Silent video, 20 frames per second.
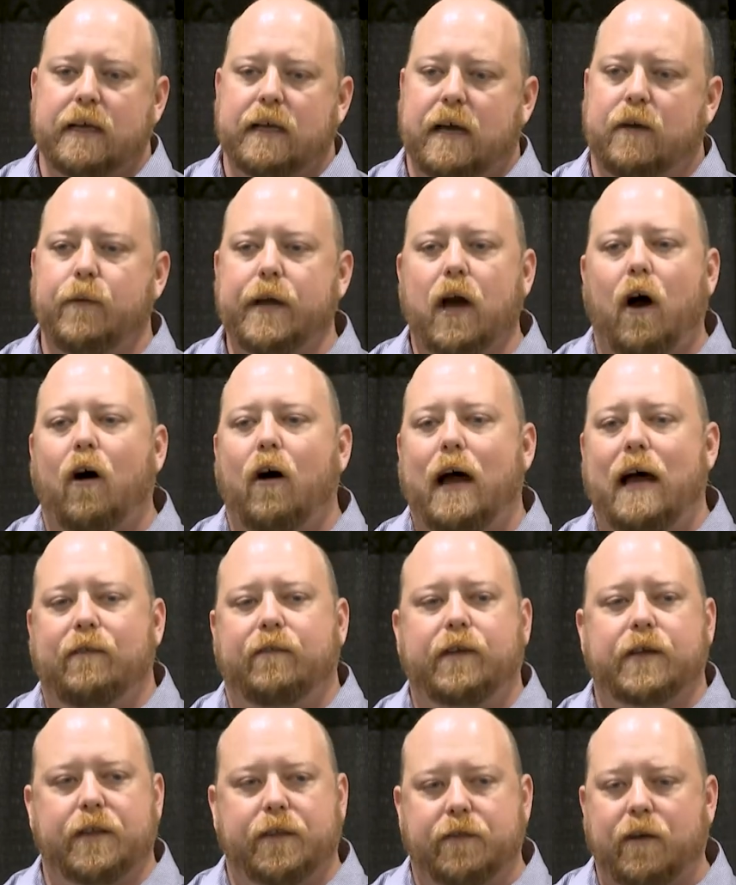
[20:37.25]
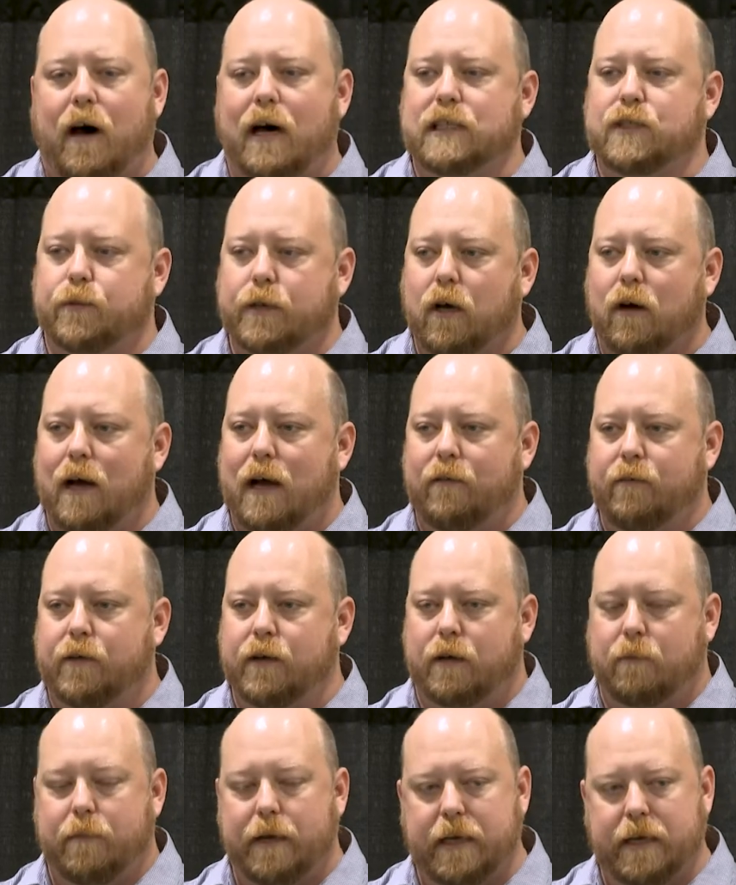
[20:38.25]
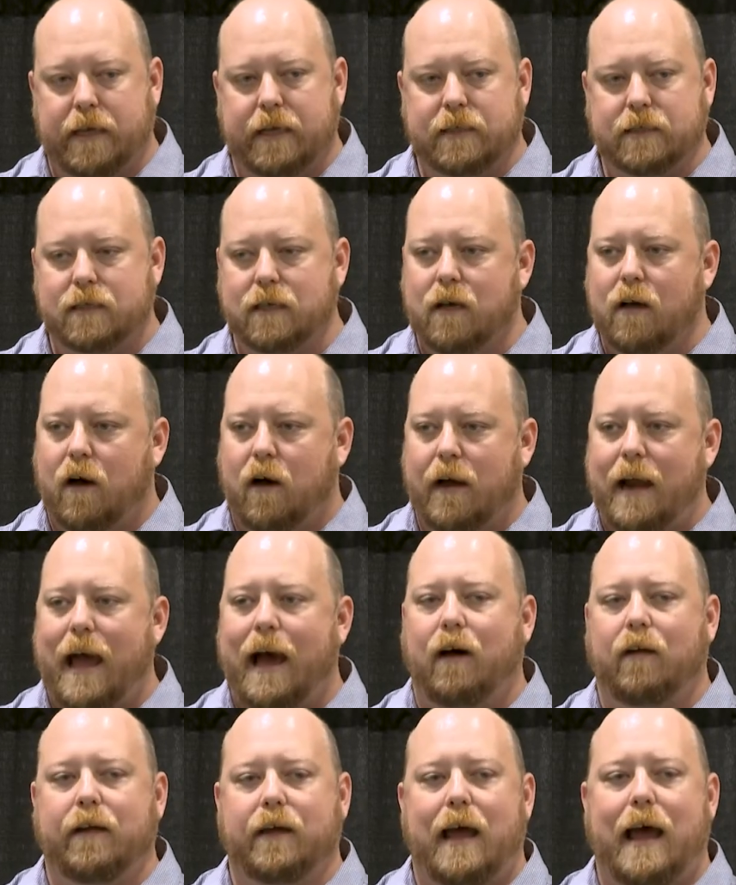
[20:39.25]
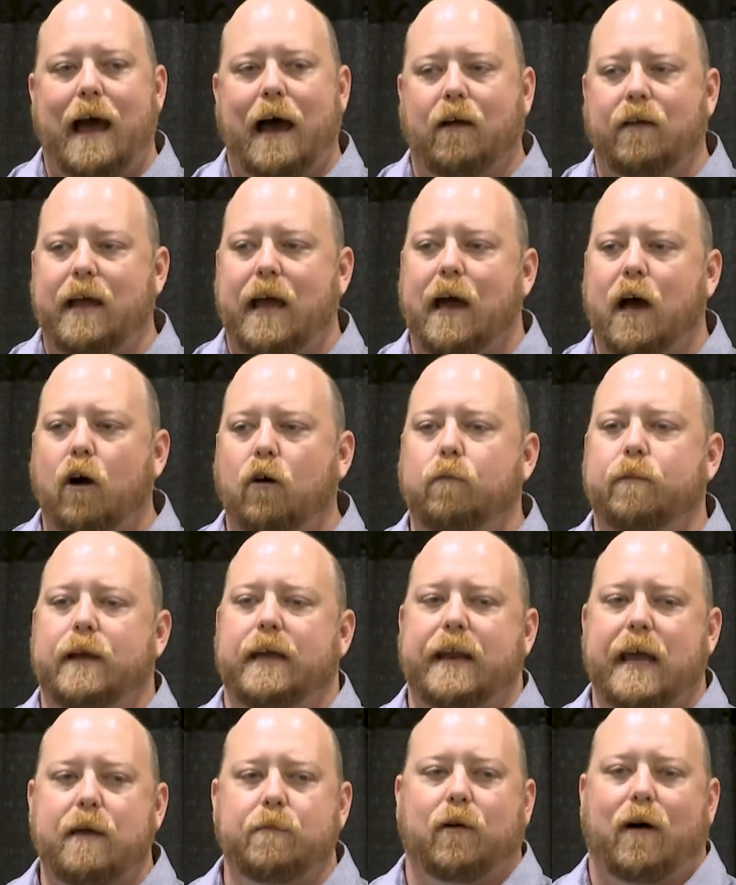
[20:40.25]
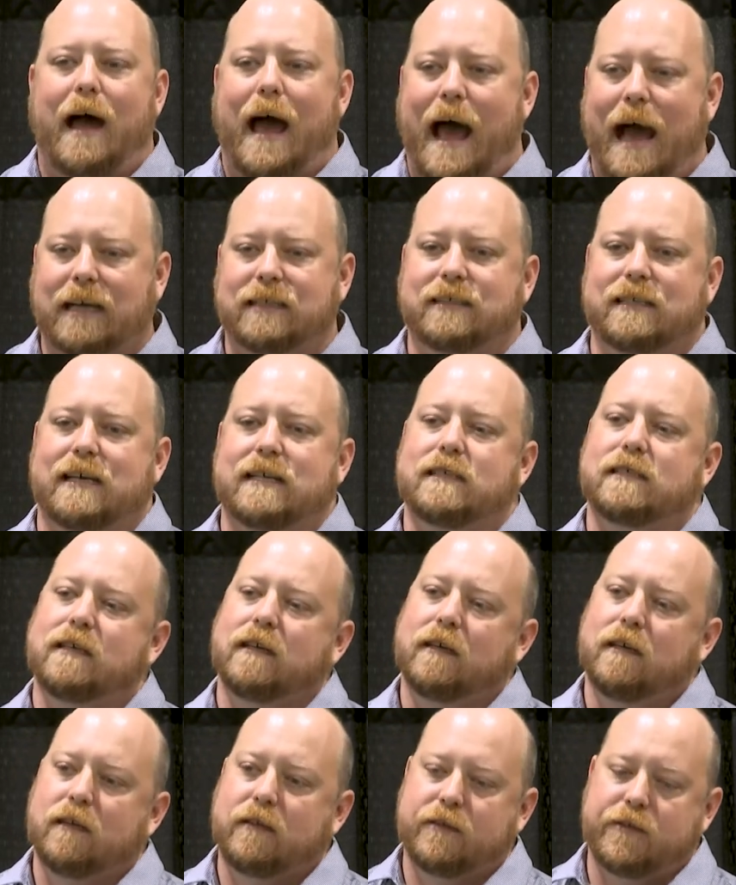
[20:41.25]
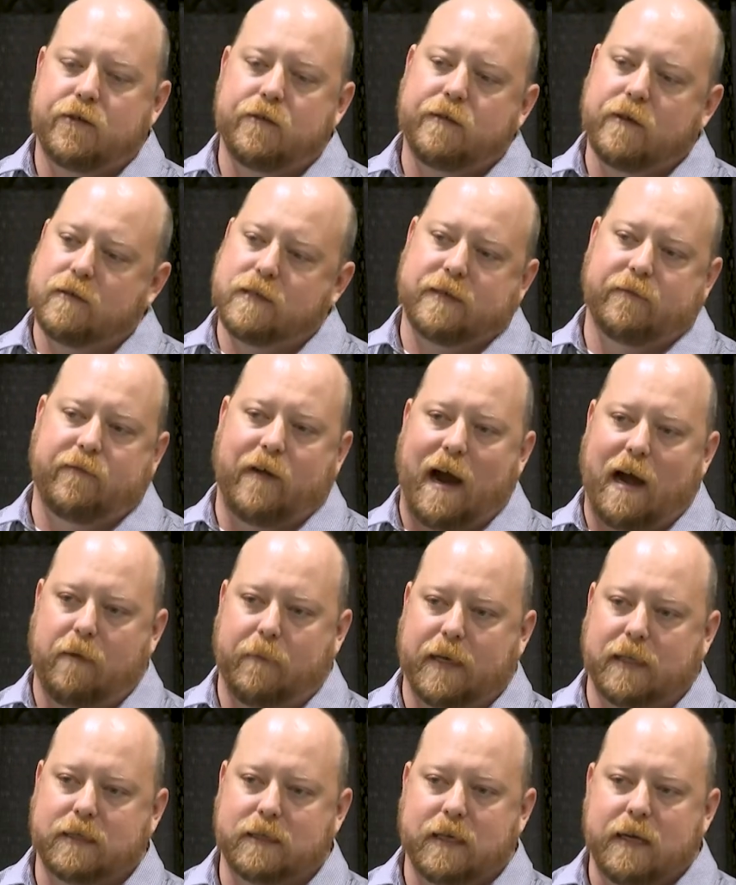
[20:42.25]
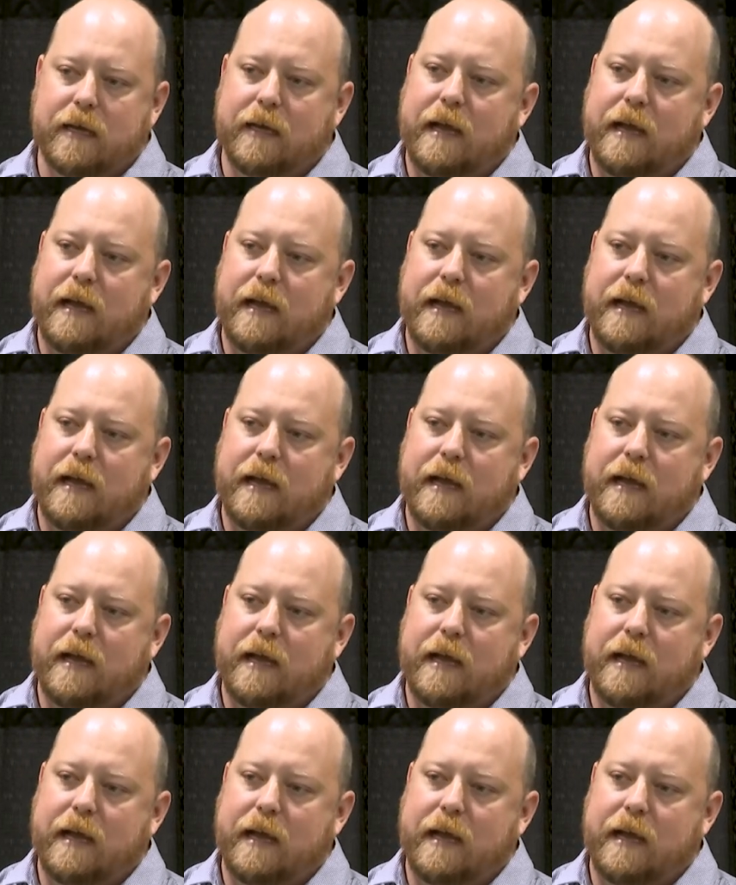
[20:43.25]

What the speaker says: And we all have good thoughts and we all have good opinions on how to help enable access to those environments.